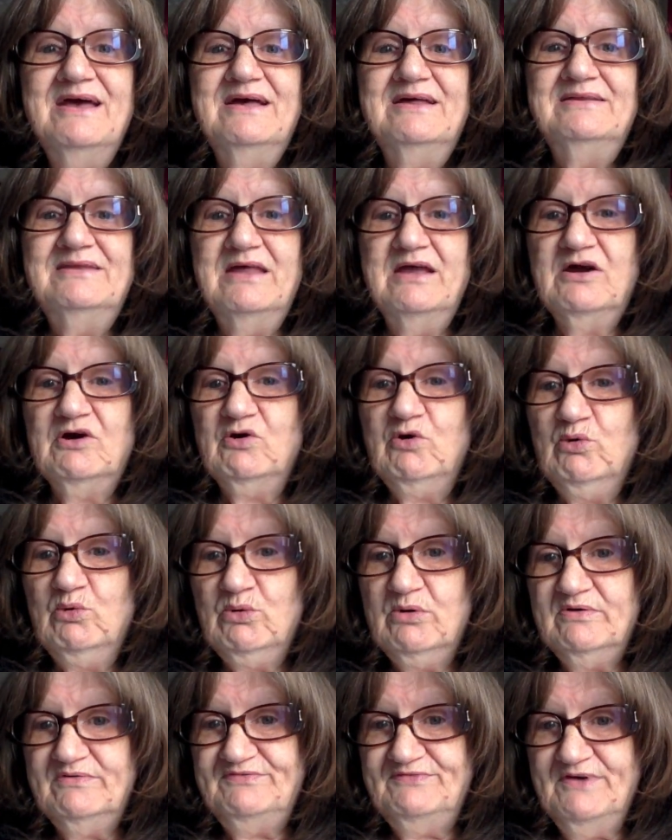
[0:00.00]
and they are
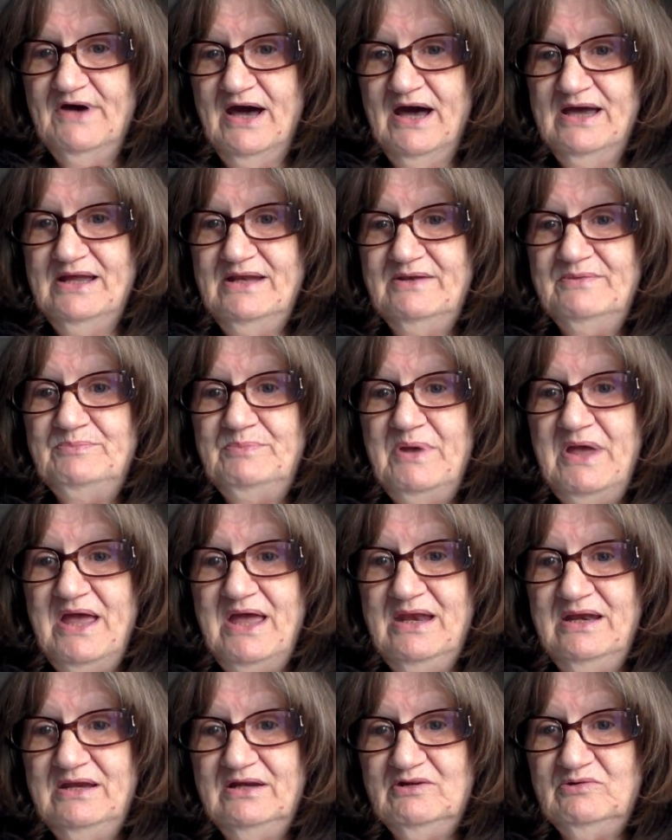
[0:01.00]
horrified and
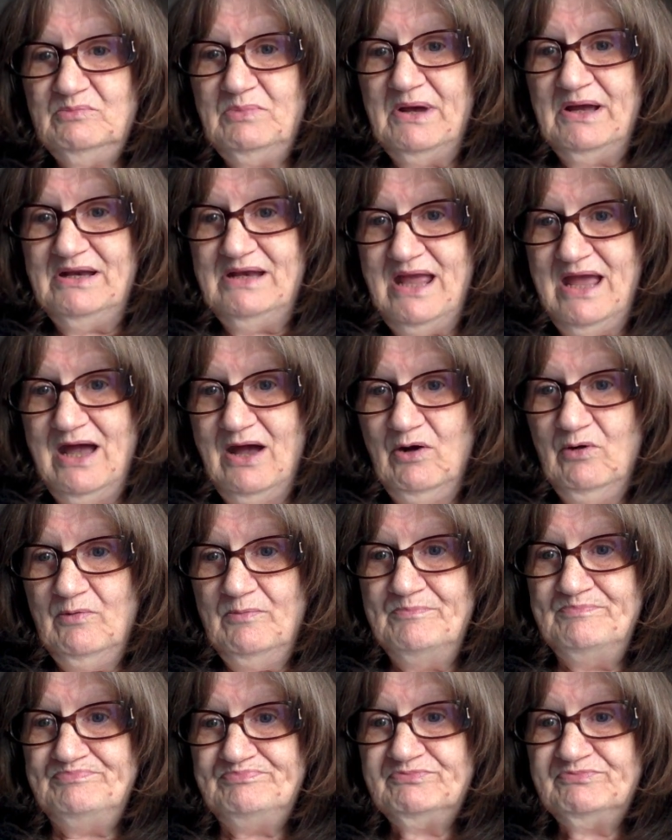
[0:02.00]
panicked by now,